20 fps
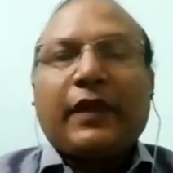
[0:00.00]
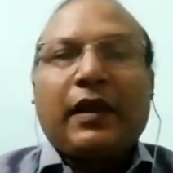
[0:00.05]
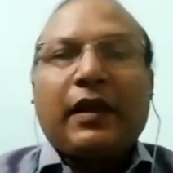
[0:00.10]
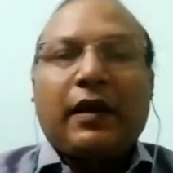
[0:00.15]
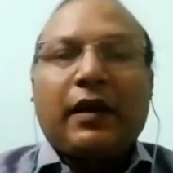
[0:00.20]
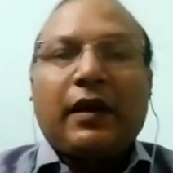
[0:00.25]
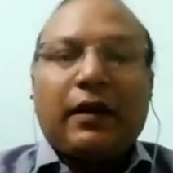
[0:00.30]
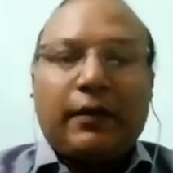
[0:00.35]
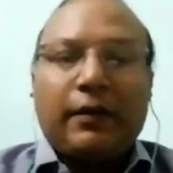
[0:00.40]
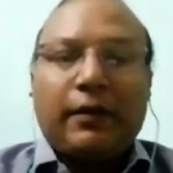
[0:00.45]

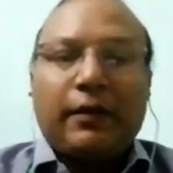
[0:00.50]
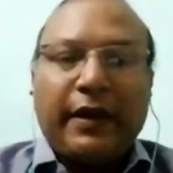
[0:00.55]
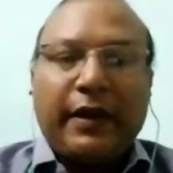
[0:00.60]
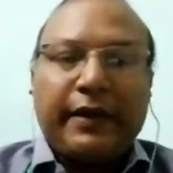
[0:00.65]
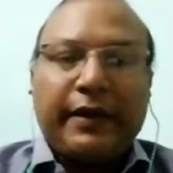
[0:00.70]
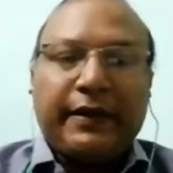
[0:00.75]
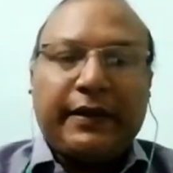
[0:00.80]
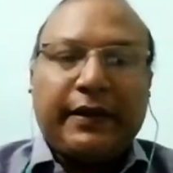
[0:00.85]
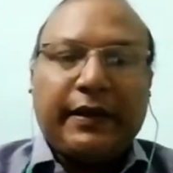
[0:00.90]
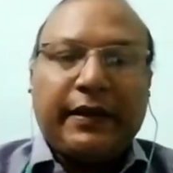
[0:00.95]
by
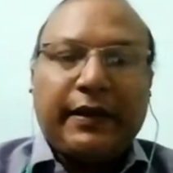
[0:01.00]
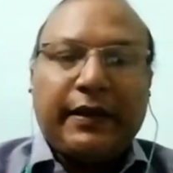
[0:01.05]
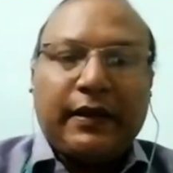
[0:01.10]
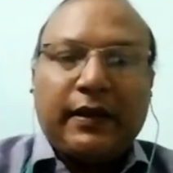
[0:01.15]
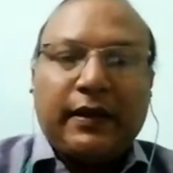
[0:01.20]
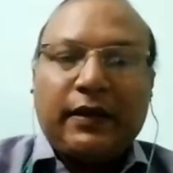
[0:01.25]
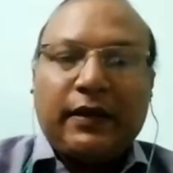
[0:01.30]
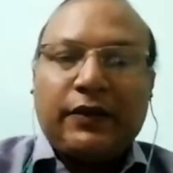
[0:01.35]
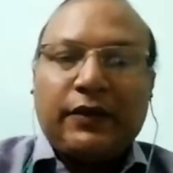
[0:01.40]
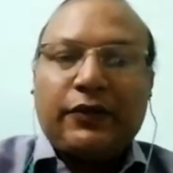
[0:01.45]
the
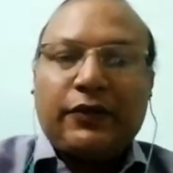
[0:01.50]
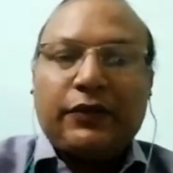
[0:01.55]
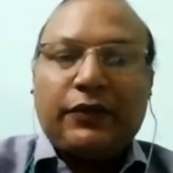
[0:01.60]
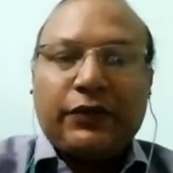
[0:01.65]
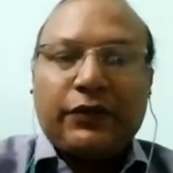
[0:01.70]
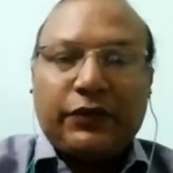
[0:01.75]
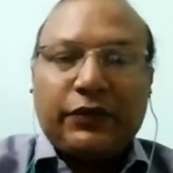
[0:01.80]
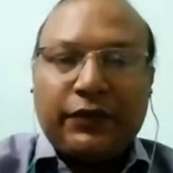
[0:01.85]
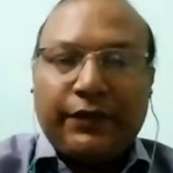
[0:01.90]
use